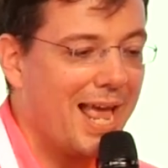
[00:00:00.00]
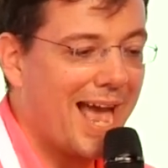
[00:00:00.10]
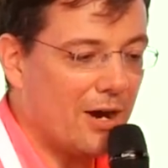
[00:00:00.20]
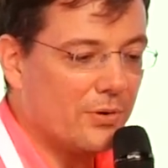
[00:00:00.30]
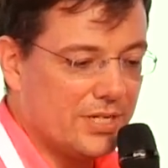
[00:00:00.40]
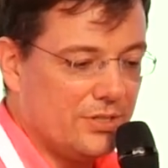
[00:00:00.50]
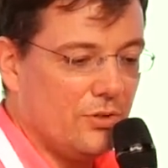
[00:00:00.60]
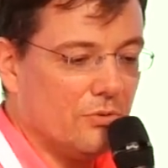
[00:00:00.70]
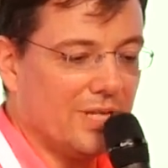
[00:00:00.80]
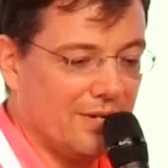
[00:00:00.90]
How can
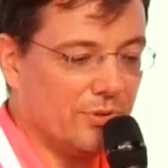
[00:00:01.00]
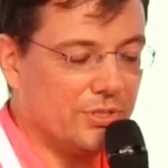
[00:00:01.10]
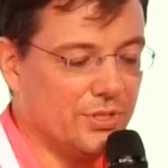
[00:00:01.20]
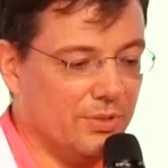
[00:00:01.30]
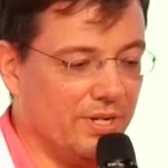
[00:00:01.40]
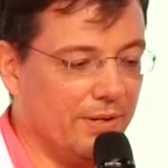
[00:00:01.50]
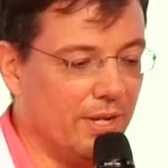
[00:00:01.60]
you leverage them and